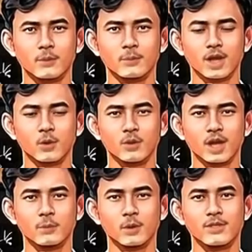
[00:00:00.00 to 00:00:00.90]

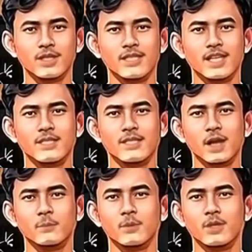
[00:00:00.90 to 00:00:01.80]
ensure that the vendor's
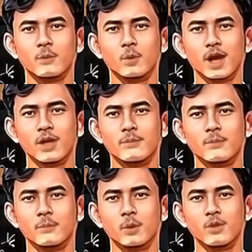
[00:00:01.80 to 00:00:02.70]
contract and
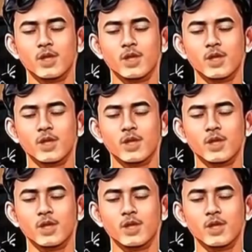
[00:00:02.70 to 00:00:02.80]
engagement